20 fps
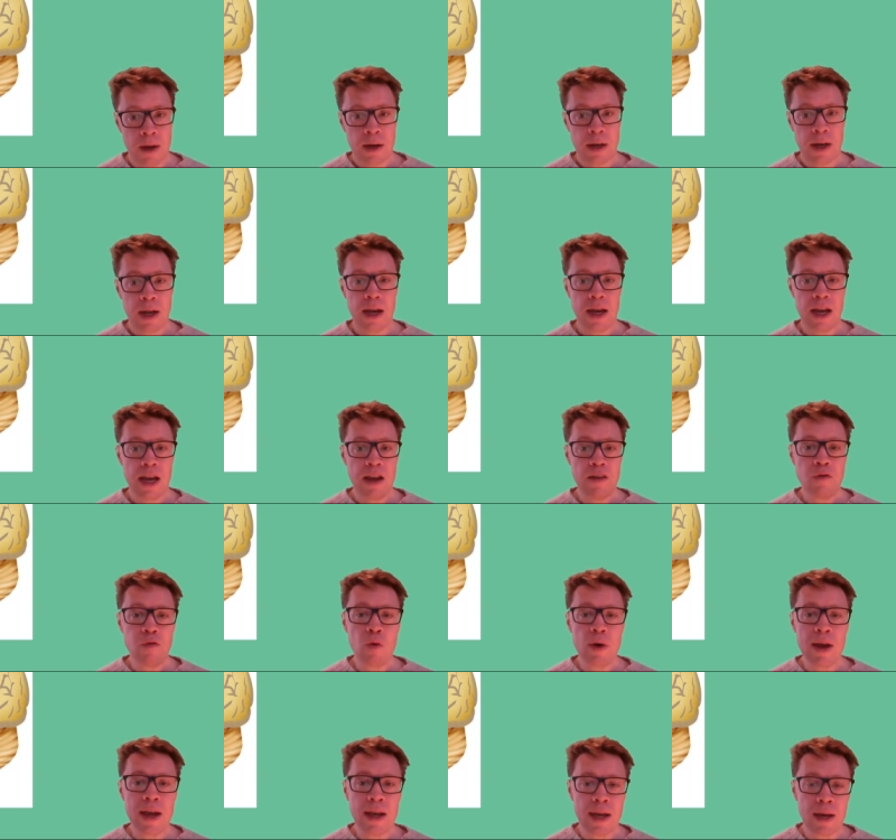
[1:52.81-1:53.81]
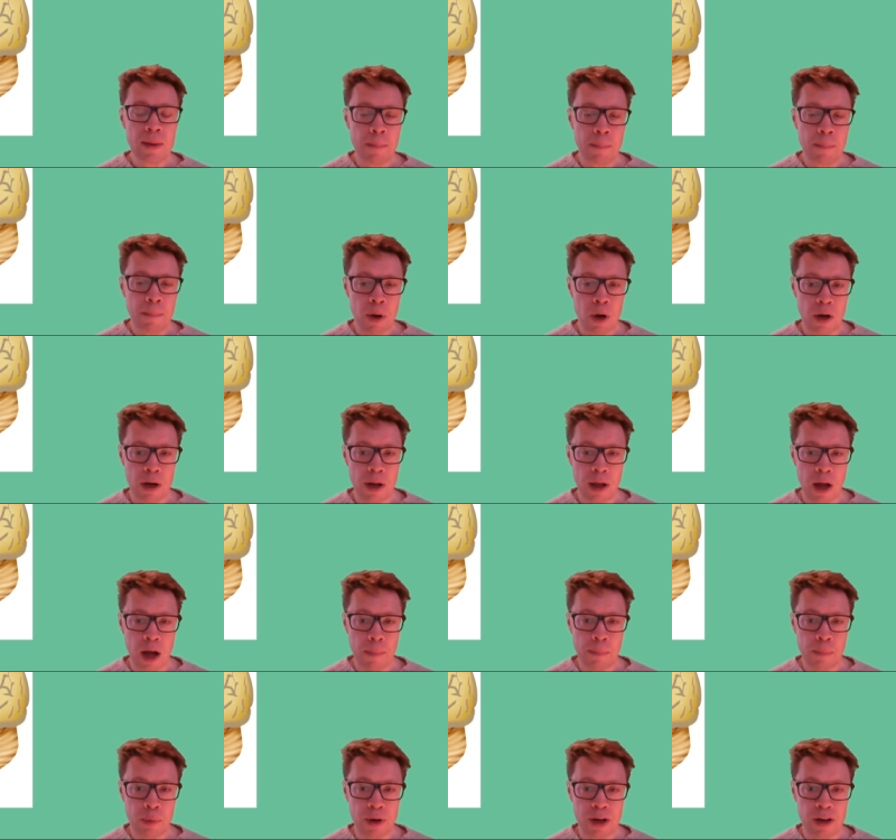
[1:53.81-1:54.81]
Now, if we can put
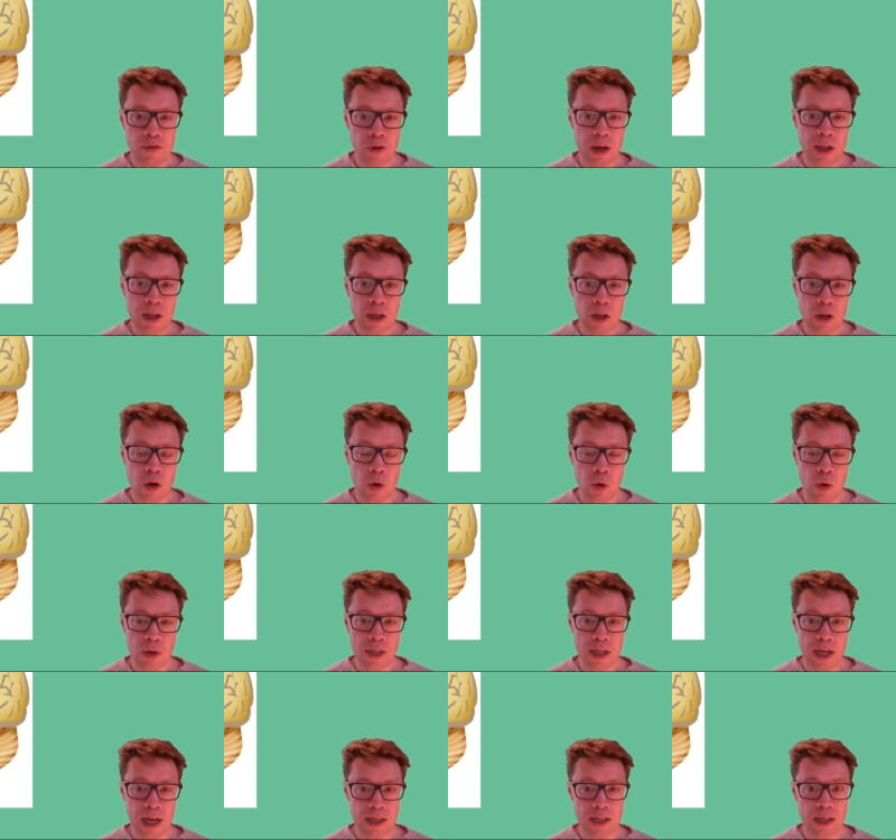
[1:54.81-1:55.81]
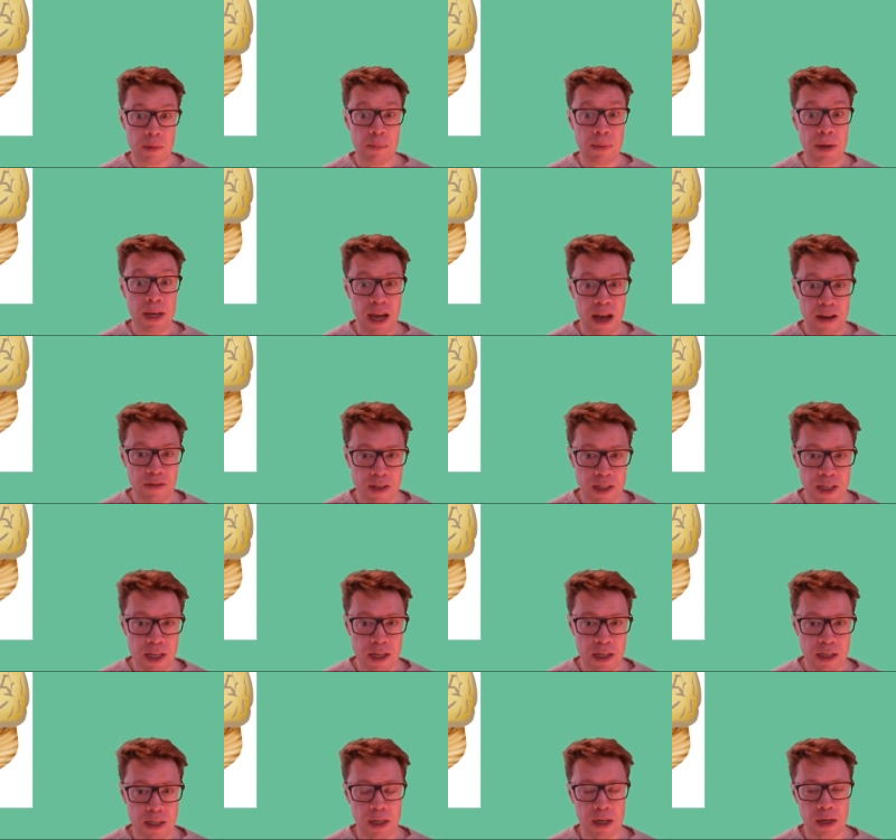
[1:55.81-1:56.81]
our prefrontal cortex, the PFC
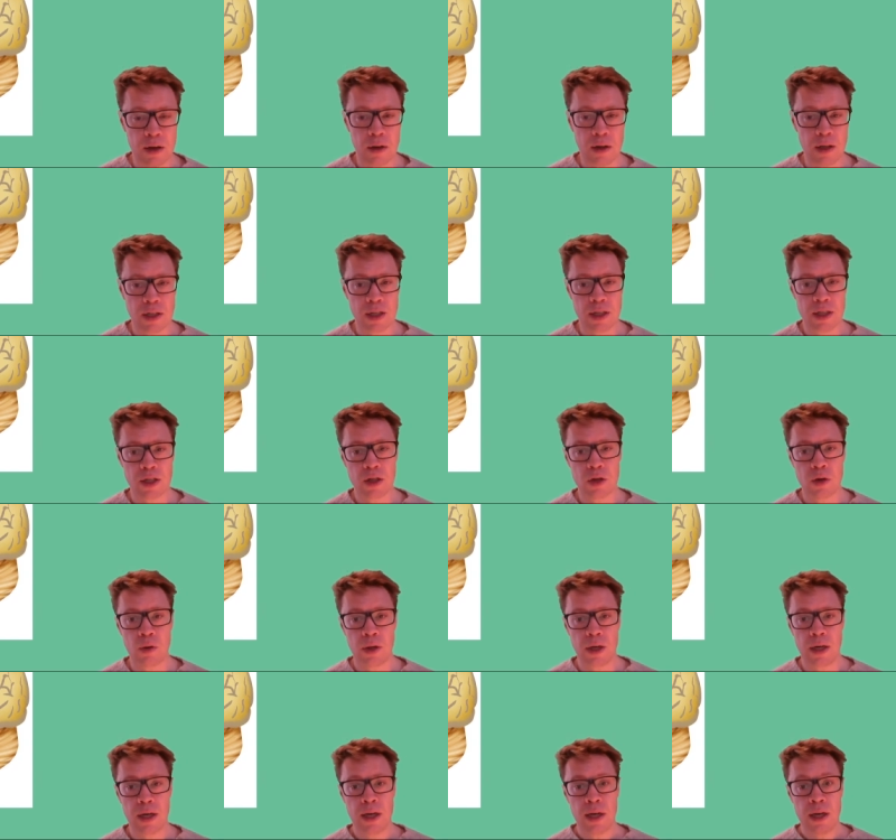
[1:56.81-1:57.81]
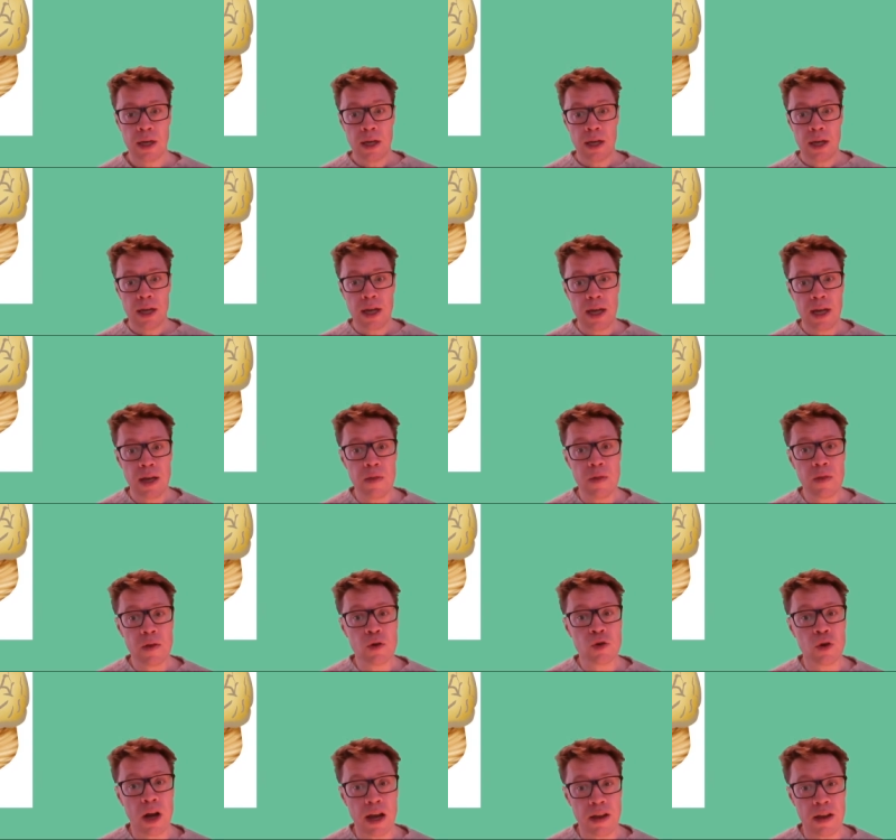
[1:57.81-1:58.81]
as psychologists call it, in the
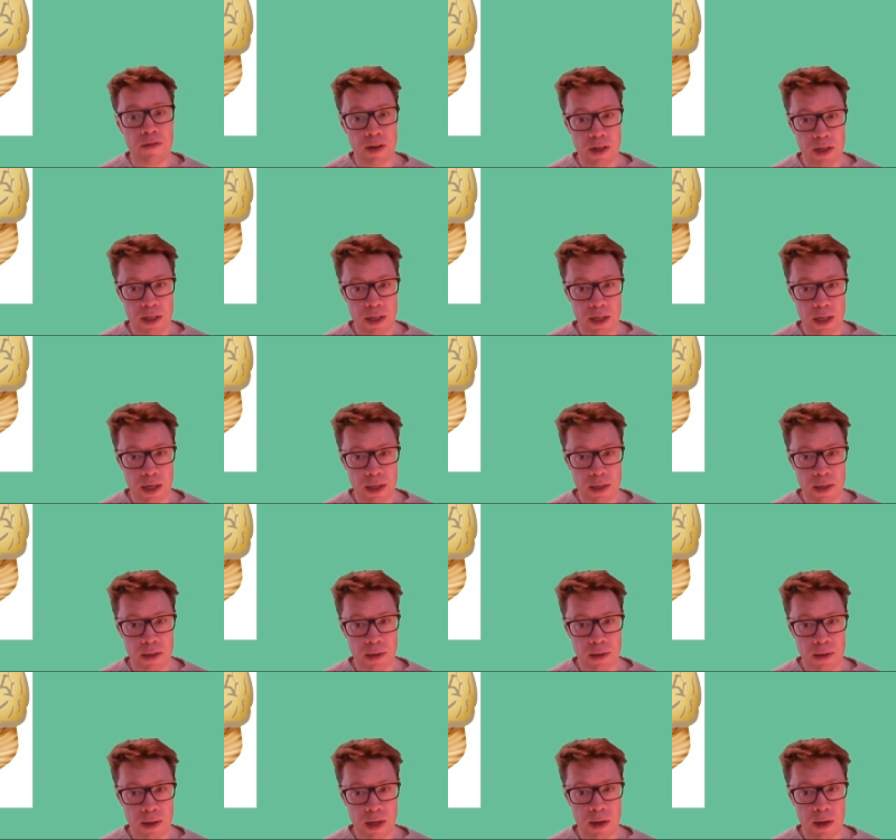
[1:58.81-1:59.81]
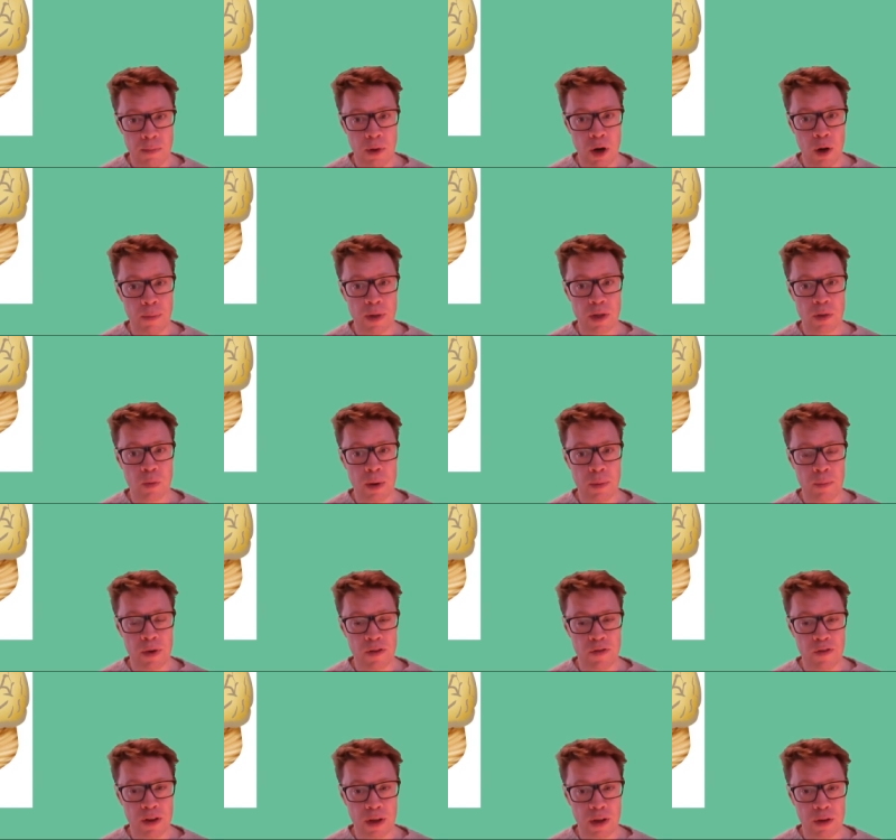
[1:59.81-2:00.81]
driving seat in moments when we
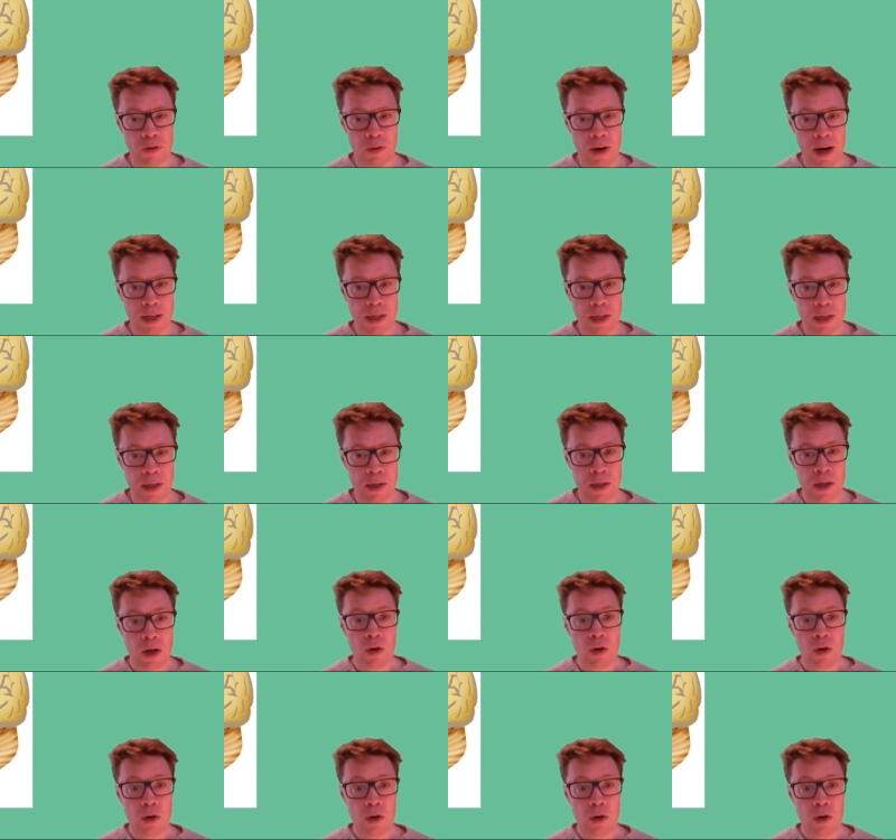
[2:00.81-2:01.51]
feel threatened,